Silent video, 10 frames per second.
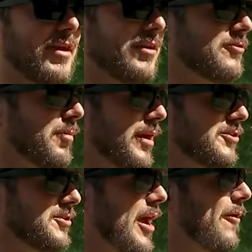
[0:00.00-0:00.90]
that explain
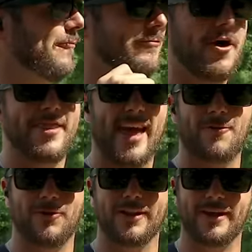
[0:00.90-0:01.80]
just how fun
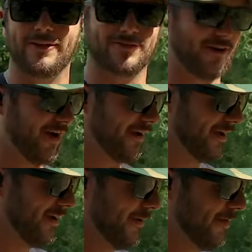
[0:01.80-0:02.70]
that really is, all right?
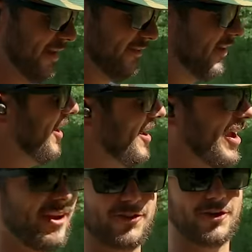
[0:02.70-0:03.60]
But it's,
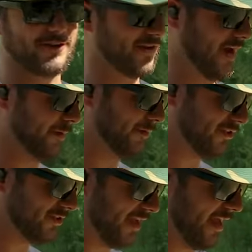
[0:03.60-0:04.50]
it's a good time, let me
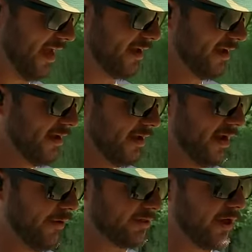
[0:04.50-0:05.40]
just say that.
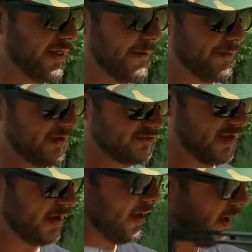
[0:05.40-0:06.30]
Now with all that being said,